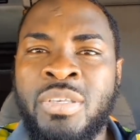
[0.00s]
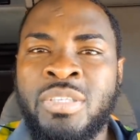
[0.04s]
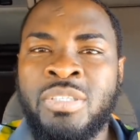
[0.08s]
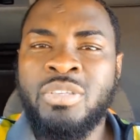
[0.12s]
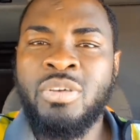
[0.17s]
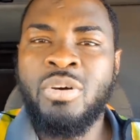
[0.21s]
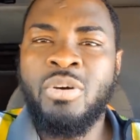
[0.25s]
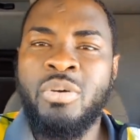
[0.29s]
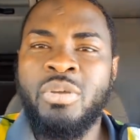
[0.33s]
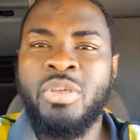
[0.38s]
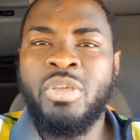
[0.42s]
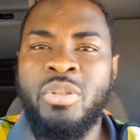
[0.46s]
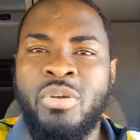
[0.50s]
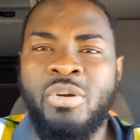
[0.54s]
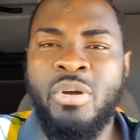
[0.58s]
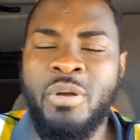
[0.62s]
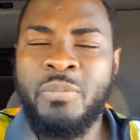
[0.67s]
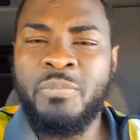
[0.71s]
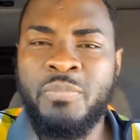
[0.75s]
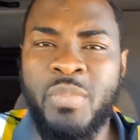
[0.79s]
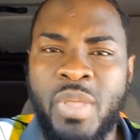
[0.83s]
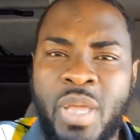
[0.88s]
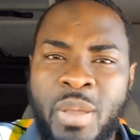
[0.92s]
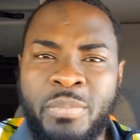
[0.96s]
So, you know,
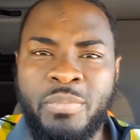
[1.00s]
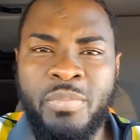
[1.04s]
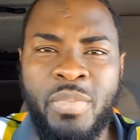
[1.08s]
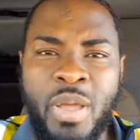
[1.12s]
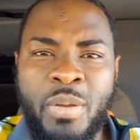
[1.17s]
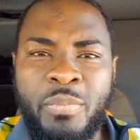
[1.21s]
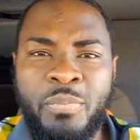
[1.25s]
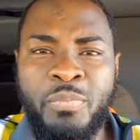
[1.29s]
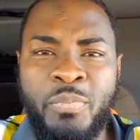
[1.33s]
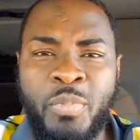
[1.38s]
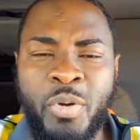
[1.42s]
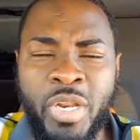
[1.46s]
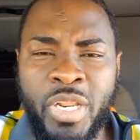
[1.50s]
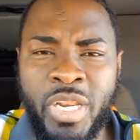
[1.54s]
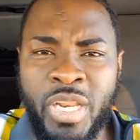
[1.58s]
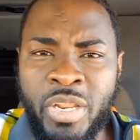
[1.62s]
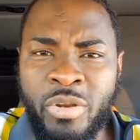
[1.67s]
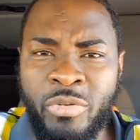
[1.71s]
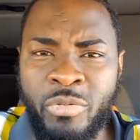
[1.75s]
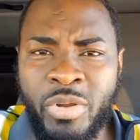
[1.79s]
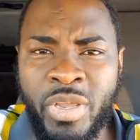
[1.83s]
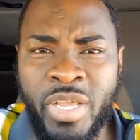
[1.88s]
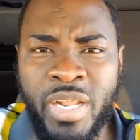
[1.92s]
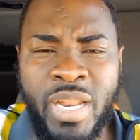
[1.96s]
I'm, I'm, I'm putting
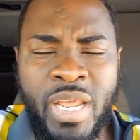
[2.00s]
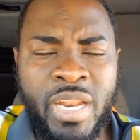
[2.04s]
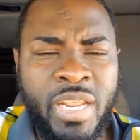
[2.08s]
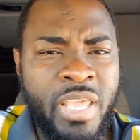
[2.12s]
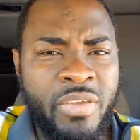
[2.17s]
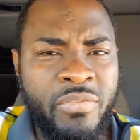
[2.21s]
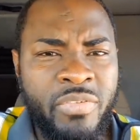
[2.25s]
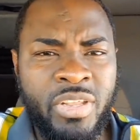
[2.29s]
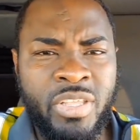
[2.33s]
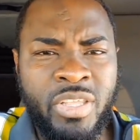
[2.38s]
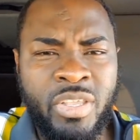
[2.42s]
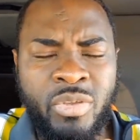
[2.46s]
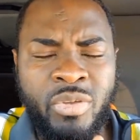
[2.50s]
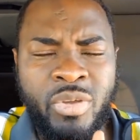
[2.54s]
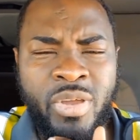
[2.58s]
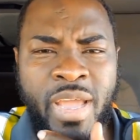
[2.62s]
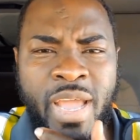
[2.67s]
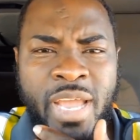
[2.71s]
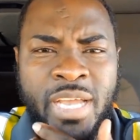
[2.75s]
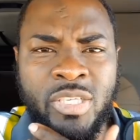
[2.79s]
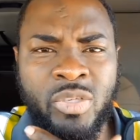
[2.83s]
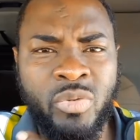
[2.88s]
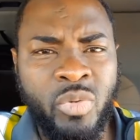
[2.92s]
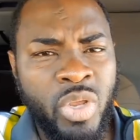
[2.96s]
it real and giving it to you
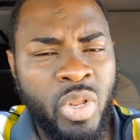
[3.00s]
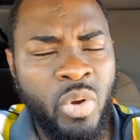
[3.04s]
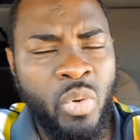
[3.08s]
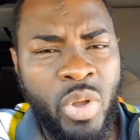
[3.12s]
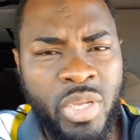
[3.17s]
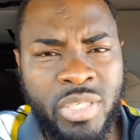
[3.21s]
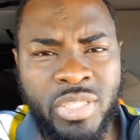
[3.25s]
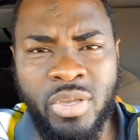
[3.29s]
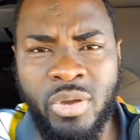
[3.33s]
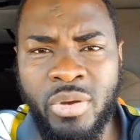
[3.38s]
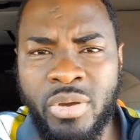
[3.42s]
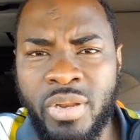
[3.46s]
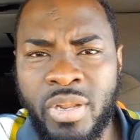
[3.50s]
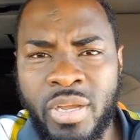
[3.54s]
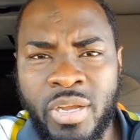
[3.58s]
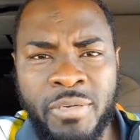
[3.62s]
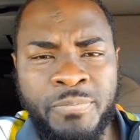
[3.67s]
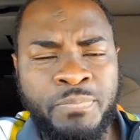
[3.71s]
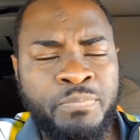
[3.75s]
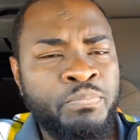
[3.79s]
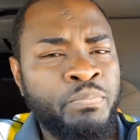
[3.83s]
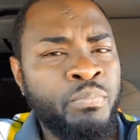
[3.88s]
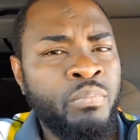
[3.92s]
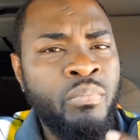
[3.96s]
guys real what's going
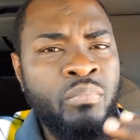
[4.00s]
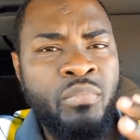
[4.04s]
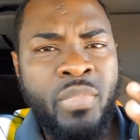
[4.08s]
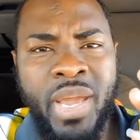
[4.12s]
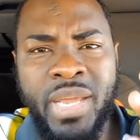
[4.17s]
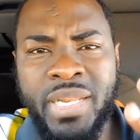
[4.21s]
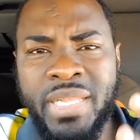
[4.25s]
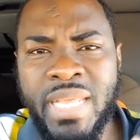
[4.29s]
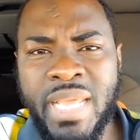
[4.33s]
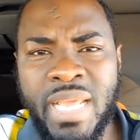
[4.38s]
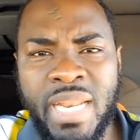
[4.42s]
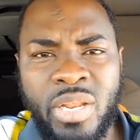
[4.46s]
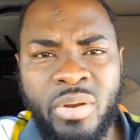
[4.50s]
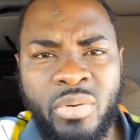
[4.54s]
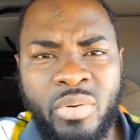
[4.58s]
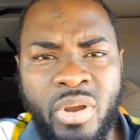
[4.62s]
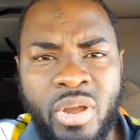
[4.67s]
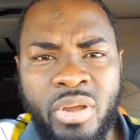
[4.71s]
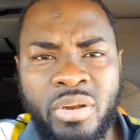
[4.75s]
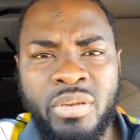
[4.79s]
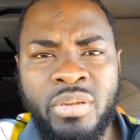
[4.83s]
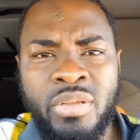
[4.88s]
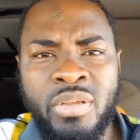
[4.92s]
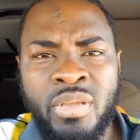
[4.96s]
on. My daily
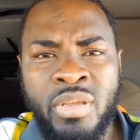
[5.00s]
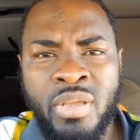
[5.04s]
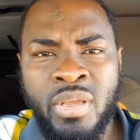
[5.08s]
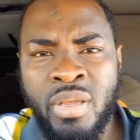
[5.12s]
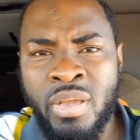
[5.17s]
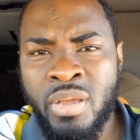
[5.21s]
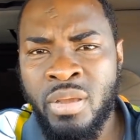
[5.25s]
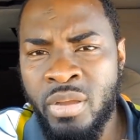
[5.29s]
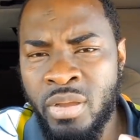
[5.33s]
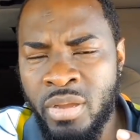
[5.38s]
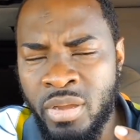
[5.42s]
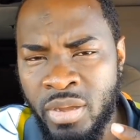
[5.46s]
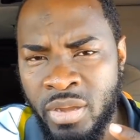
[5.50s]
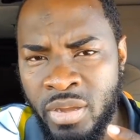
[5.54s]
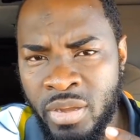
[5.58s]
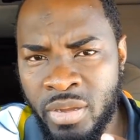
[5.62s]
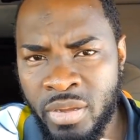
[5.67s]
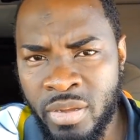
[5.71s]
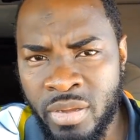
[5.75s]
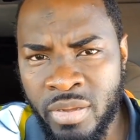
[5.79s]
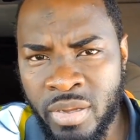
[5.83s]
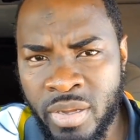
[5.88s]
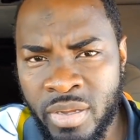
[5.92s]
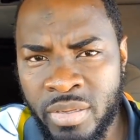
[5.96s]
run,
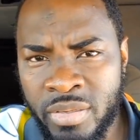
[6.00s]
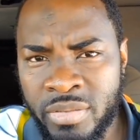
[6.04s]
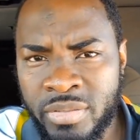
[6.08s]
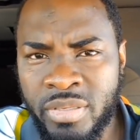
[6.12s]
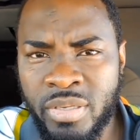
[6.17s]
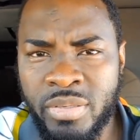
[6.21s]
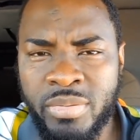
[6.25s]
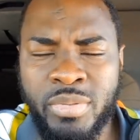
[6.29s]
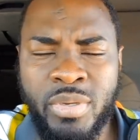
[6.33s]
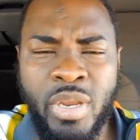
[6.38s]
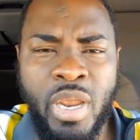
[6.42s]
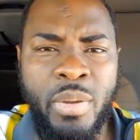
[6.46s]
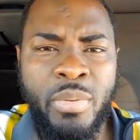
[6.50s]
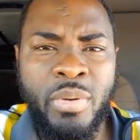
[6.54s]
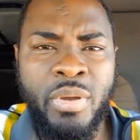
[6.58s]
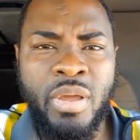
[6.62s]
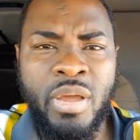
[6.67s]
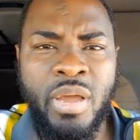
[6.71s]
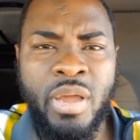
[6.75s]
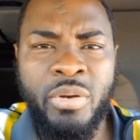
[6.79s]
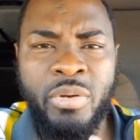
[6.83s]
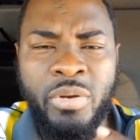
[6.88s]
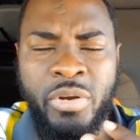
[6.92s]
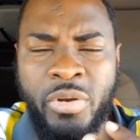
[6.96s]
uh,
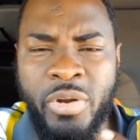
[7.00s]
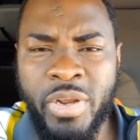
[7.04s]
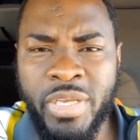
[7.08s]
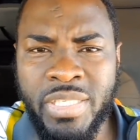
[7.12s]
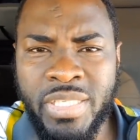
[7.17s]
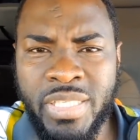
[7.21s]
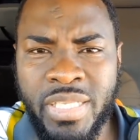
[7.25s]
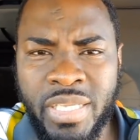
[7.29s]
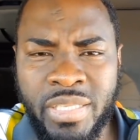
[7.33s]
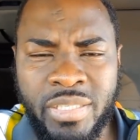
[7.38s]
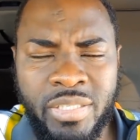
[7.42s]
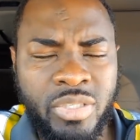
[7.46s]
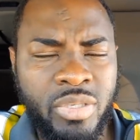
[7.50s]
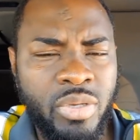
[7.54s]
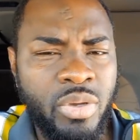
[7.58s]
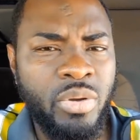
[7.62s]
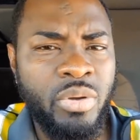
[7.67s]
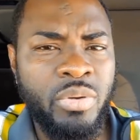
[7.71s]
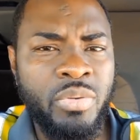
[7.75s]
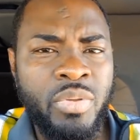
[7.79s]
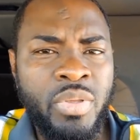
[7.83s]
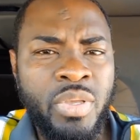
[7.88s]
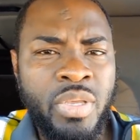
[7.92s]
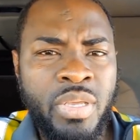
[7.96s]
subscriber I requested.
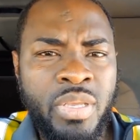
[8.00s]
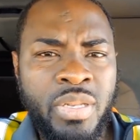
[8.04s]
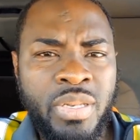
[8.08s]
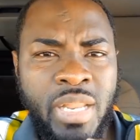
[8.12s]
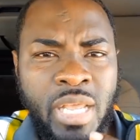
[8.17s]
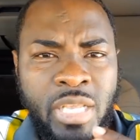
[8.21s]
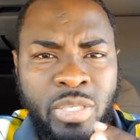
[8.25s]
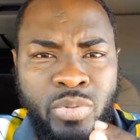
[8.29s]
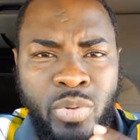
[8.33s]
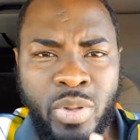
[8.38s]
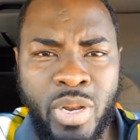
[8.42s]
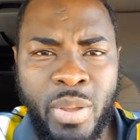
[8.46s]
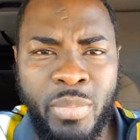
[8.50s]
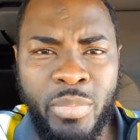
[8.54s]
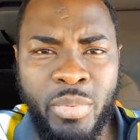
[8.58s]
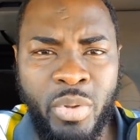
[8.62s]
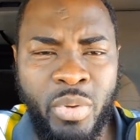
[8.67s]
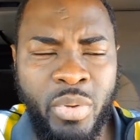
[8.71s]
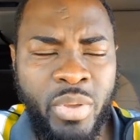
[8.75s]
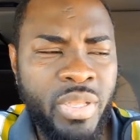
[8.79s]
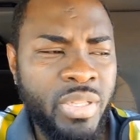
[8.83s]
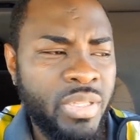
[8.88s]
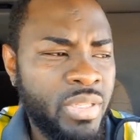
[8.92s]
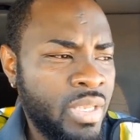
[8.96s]
So that's what I'm
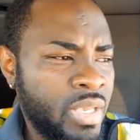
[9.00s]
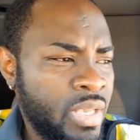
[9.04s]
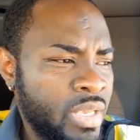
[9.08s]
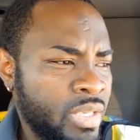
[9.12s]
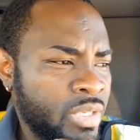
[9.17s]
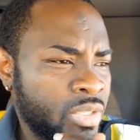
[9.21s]
doing.